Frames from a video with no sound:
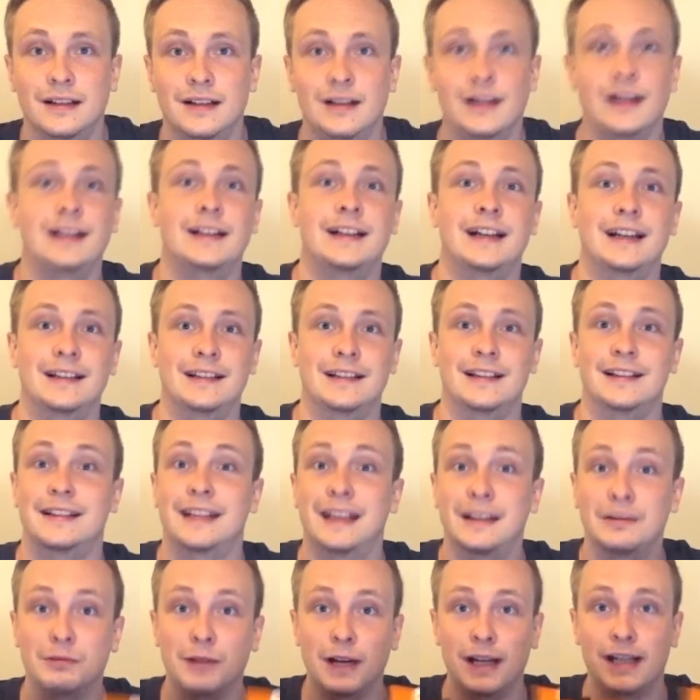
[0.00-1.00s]
Alright guys, let's
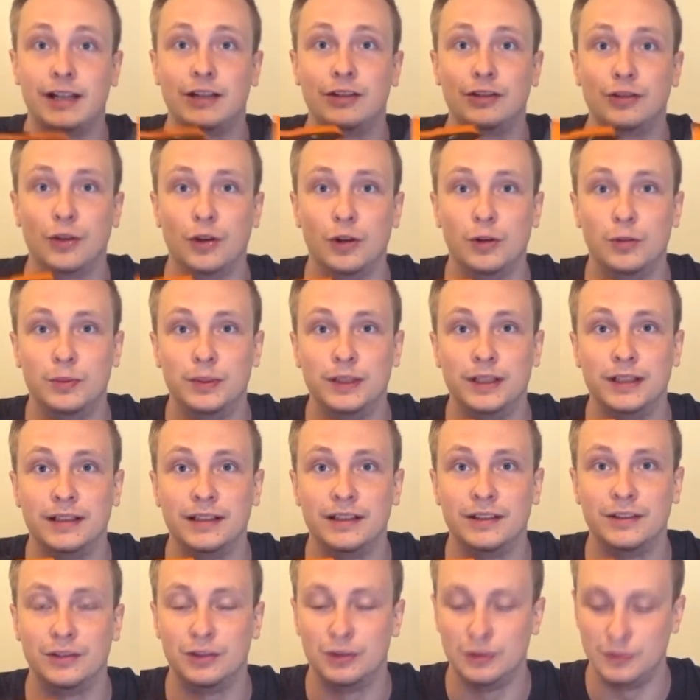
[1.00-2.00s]
get right into opening
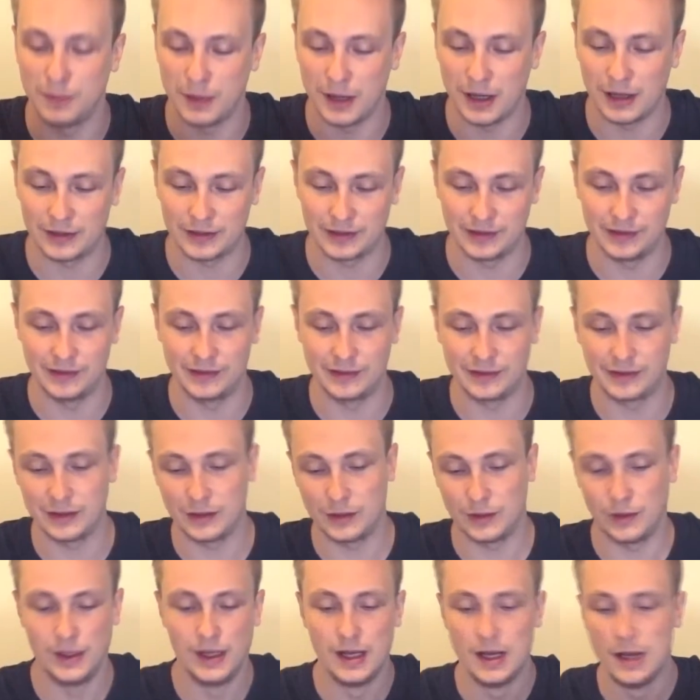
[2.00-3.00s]
these two boxes.
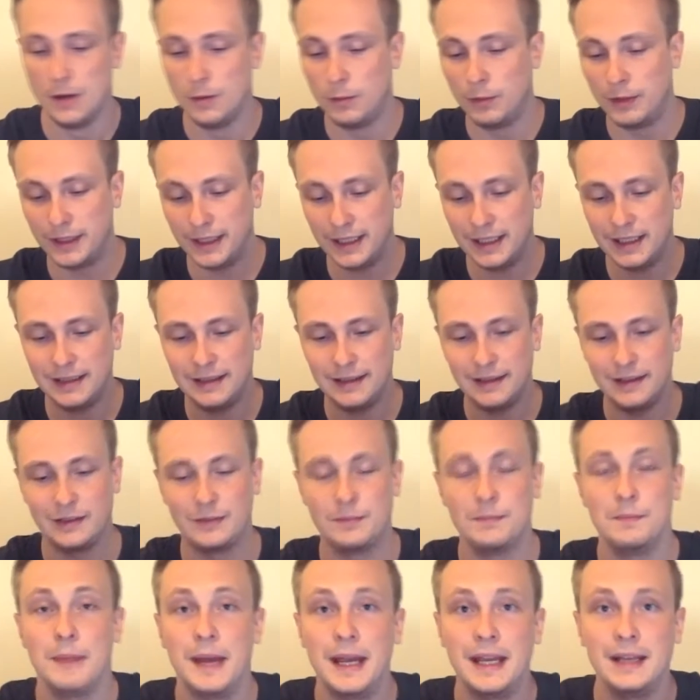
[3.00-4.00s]
So within this
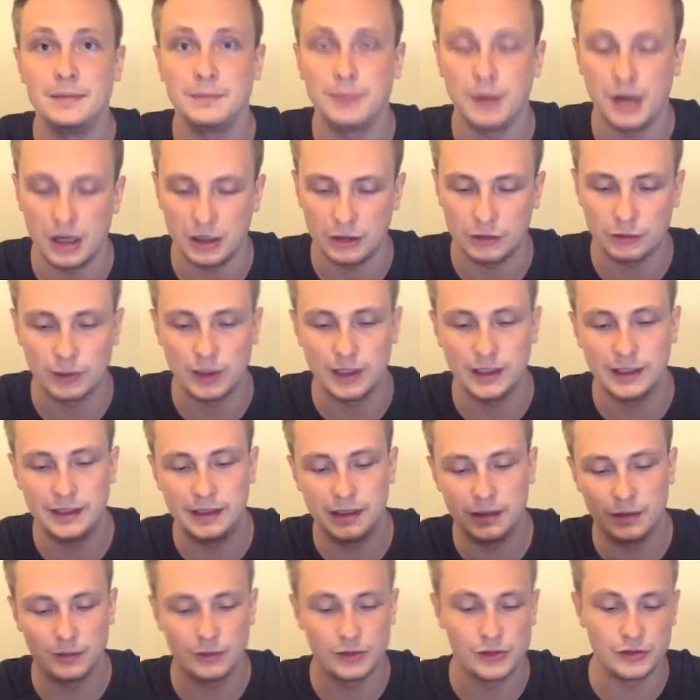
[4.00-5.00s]
main box right
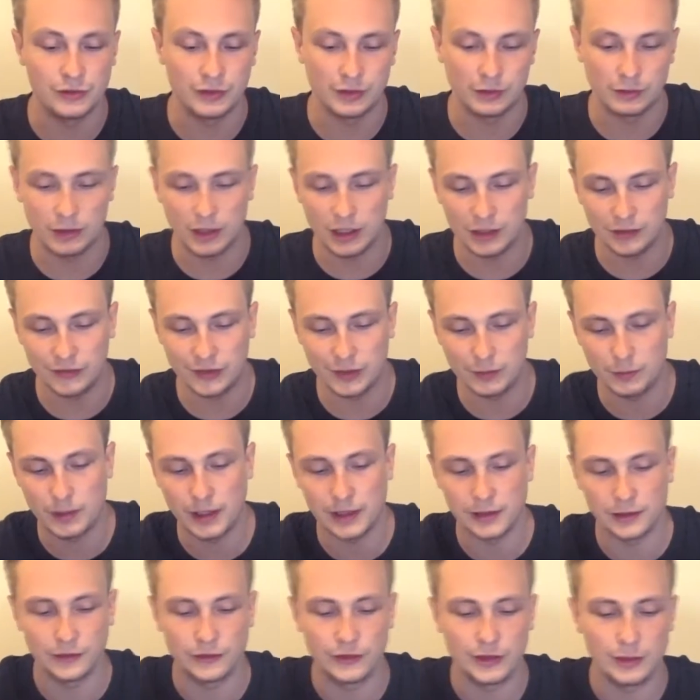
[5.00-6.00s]
here, which is the Crossfade
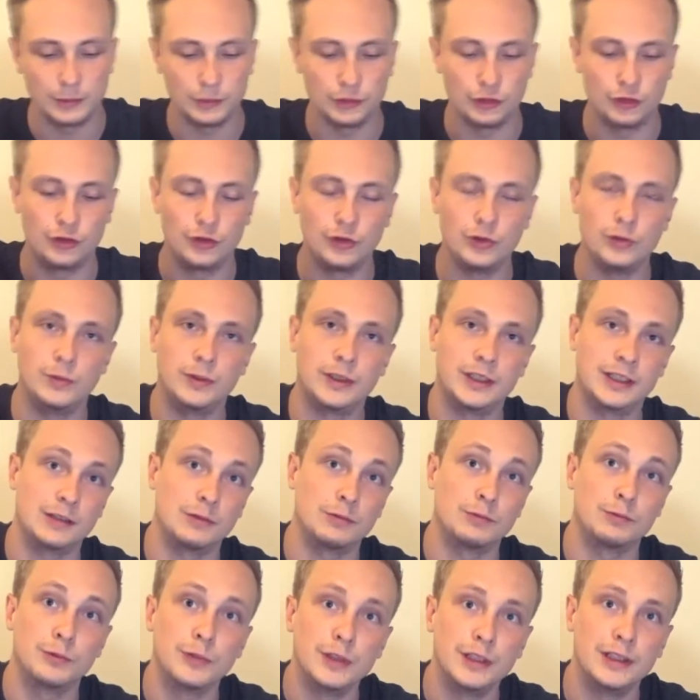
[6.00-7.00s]
Wireless number 2, we got a
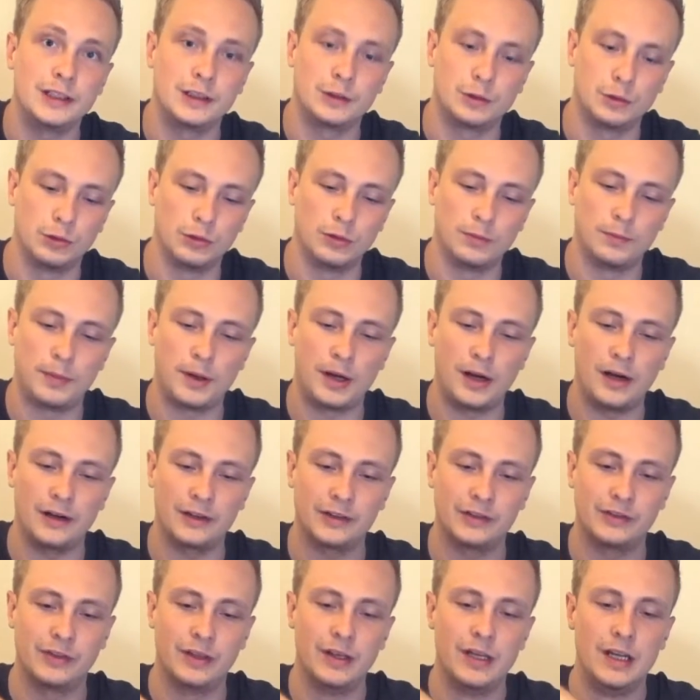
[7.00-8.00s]
really cool
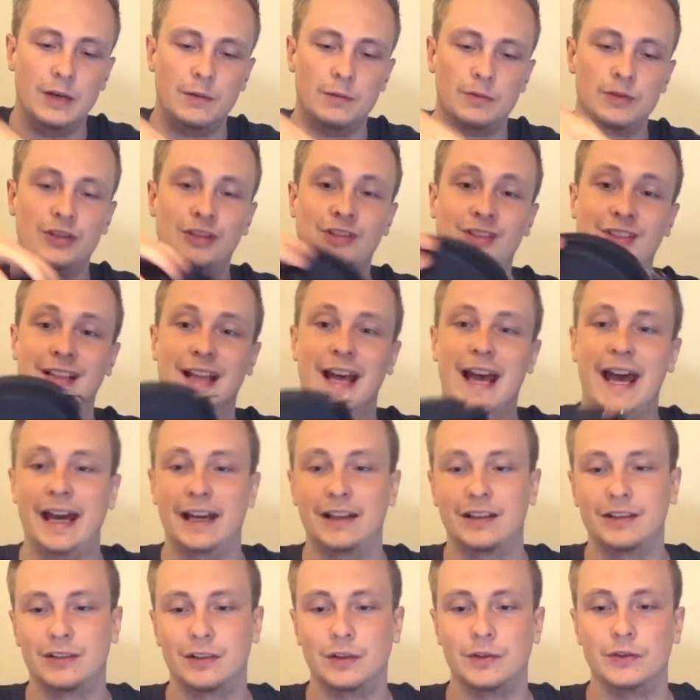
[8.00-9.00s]
box, which is an
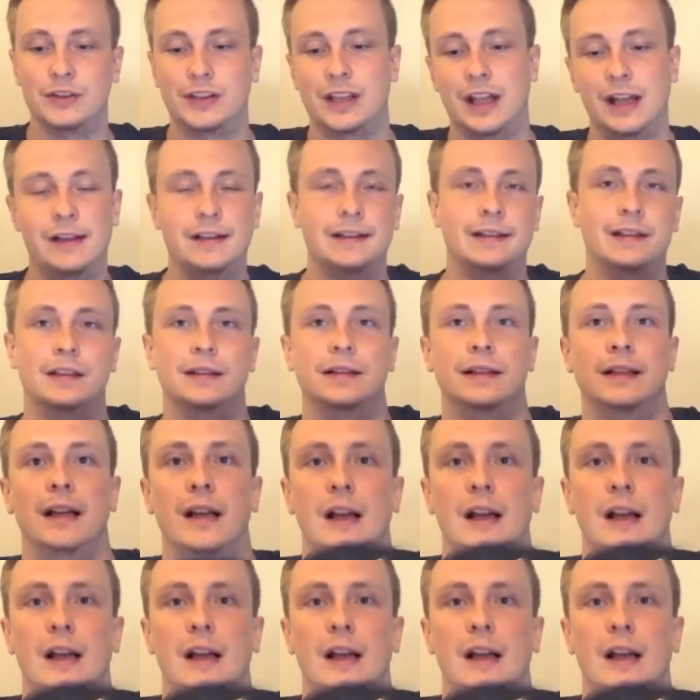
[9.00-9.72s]
exoskeleton.